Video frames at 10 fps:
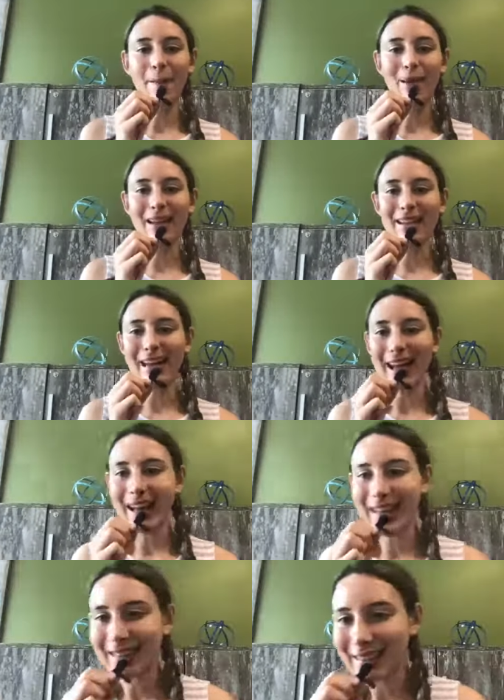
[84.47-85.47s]
But yeah,
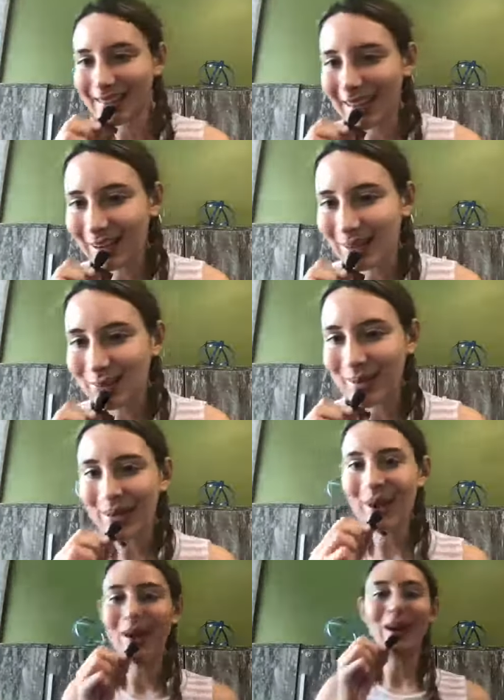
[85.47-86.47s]
I think we
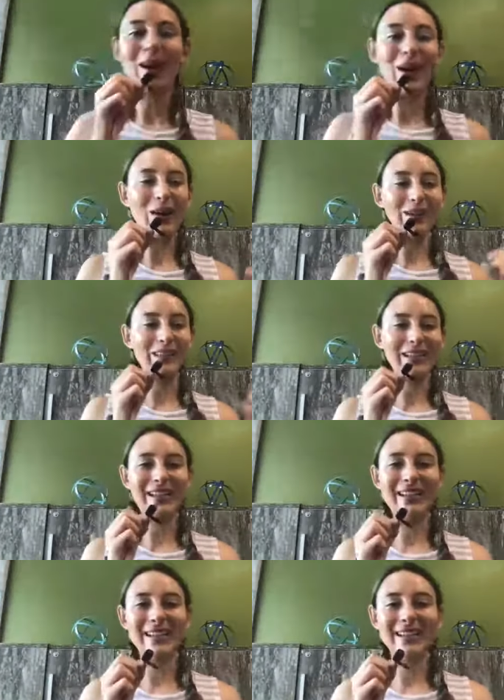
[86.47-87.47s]
are all
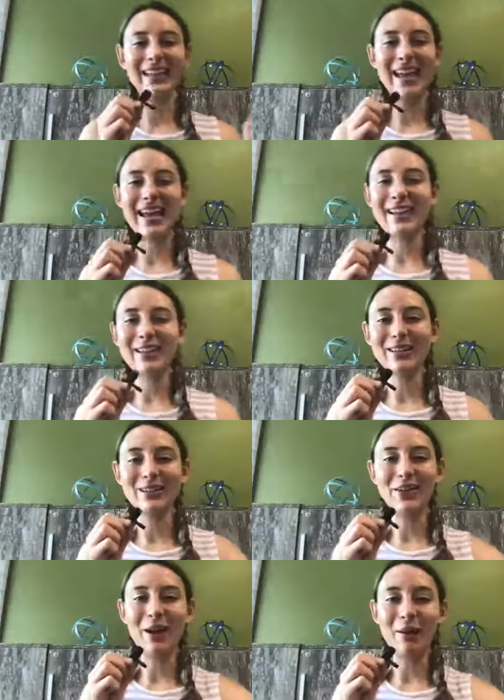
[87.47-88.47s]
good. Yay,
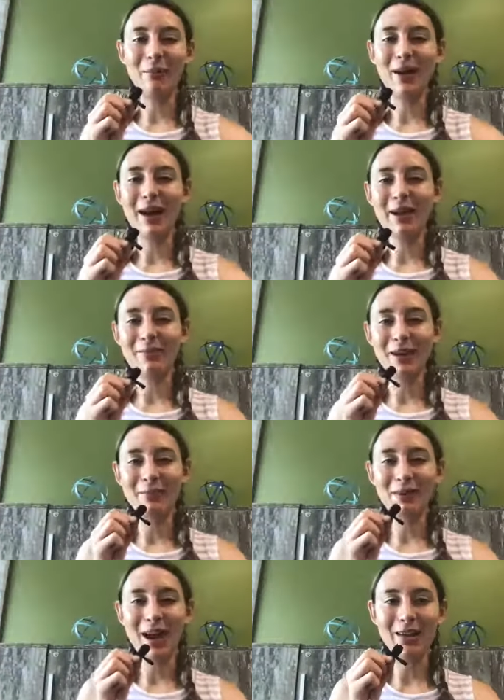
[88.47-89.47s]
good job. I'm very
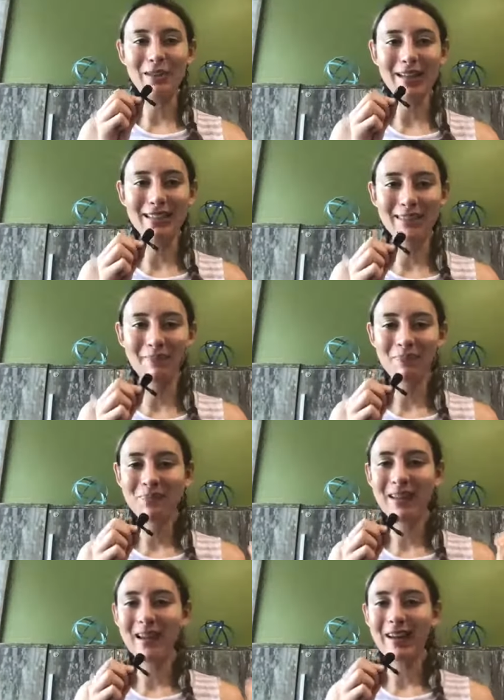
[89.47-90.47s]
proud of us.
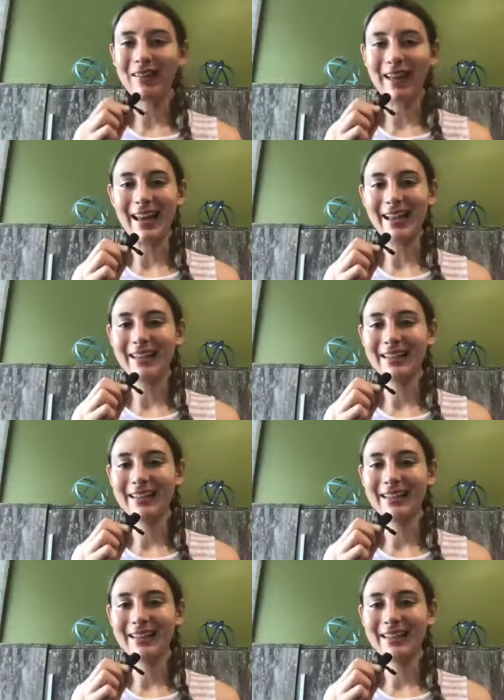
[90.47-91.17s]
Okay.